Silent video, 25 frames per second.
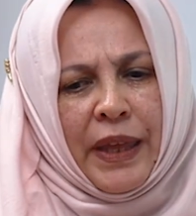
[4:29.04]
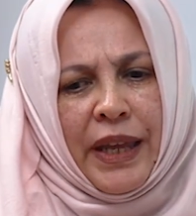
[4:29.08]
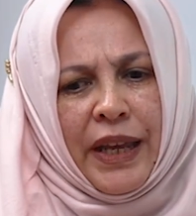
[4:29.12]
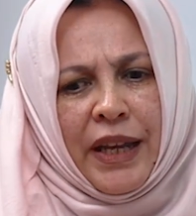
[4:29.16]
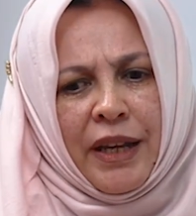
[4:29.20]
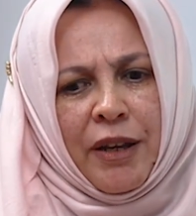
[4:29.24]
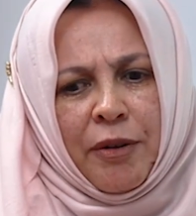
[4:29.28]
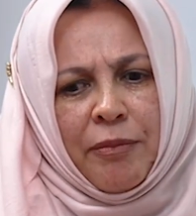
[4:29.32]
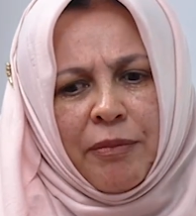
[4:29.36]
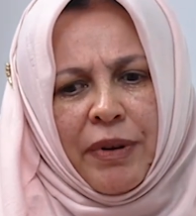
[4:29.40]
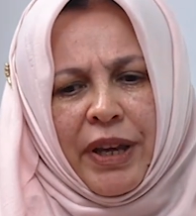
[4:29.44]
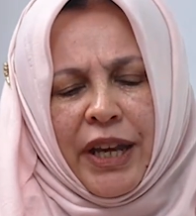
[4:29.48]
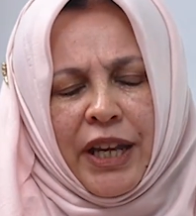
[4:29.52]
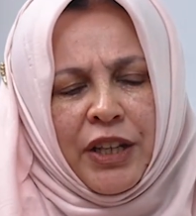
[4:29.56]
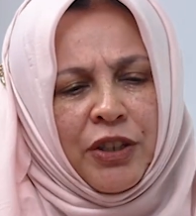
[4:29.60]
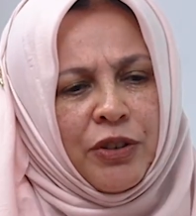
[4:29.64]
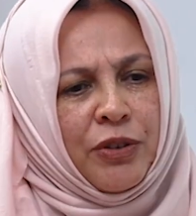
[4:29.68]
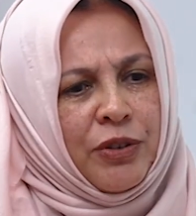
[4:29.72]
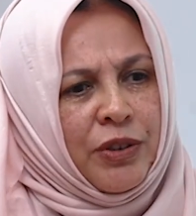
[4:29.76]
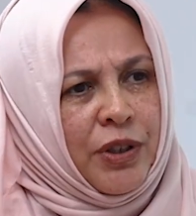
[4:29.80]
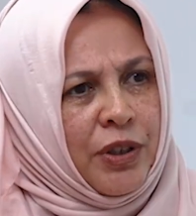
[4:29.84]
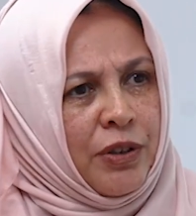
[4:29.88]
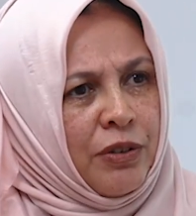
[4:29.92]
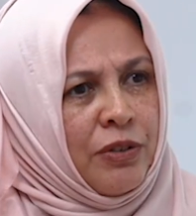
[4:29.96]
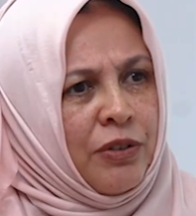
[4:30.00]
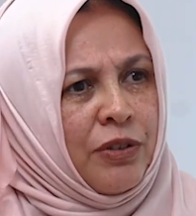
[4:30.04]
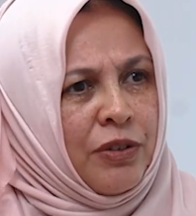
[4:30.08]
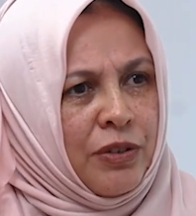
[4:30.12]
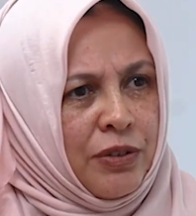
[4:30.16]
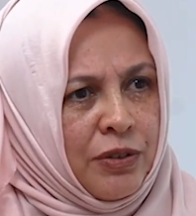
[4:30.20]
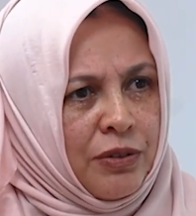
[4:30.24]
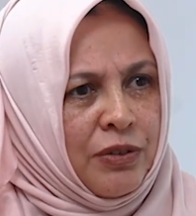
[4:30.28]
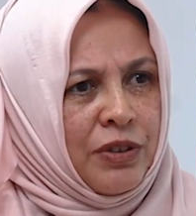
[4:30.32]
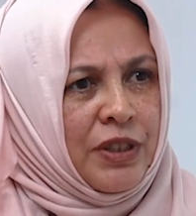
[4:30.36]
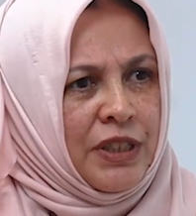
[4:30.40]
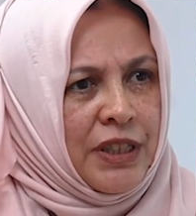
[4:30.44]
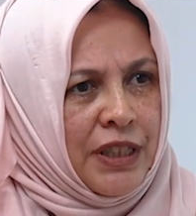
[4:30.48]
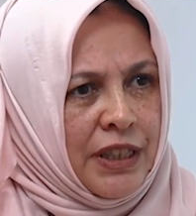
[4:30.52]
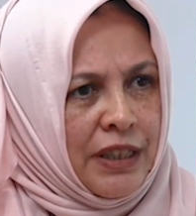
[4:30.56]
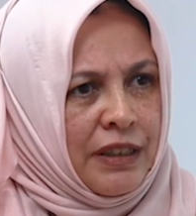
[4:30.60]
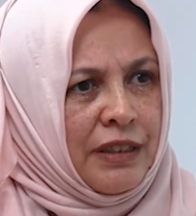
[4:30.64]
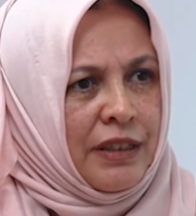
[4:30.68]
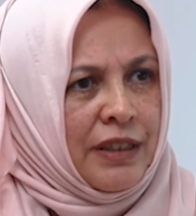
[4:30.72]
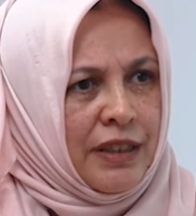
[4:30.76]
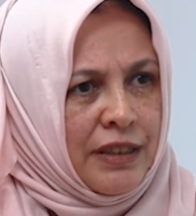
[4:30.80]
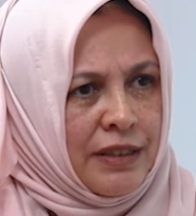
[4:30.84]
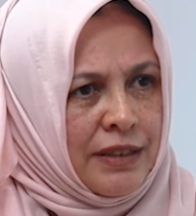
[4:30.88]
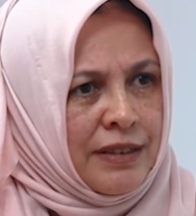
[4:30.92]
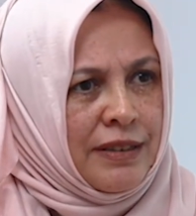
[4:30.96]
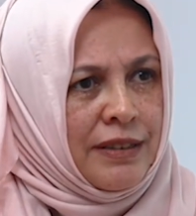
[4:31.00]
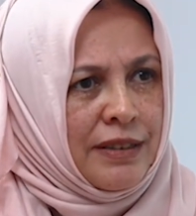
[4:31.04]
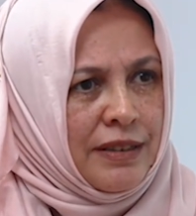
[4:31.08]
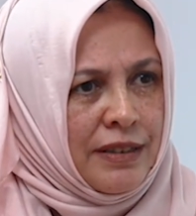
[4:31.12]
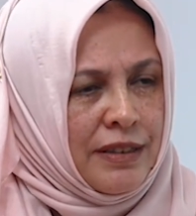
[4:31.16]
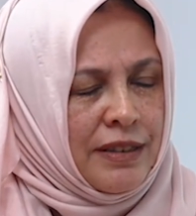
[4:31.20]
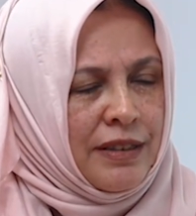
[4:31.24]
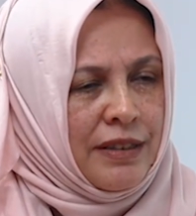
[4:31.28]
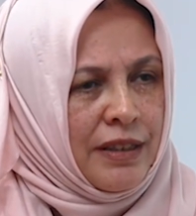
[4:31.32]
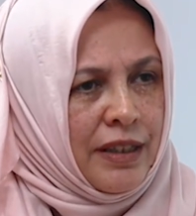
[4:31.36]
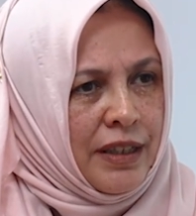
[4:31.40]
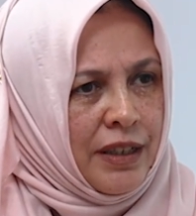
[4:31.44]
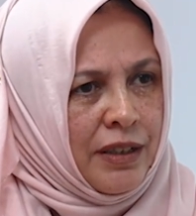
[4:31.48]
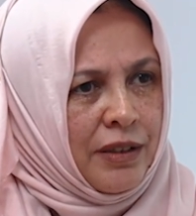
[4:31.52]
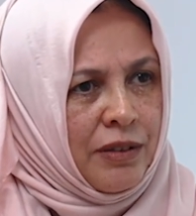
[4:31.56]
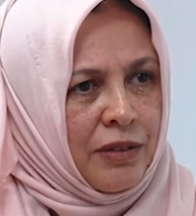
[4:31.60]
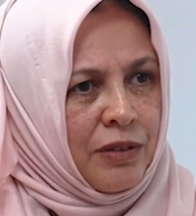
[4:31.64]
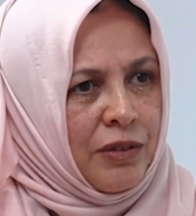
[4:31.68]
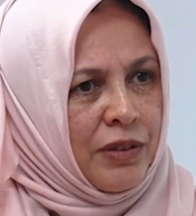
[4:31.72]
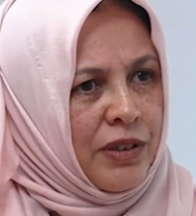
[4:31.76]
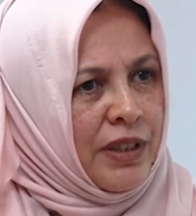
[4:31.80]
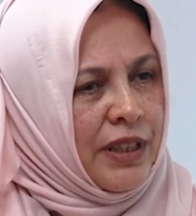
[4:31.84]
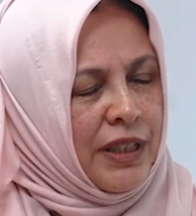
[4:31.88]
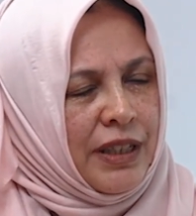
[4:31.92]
And you go through the decades since then,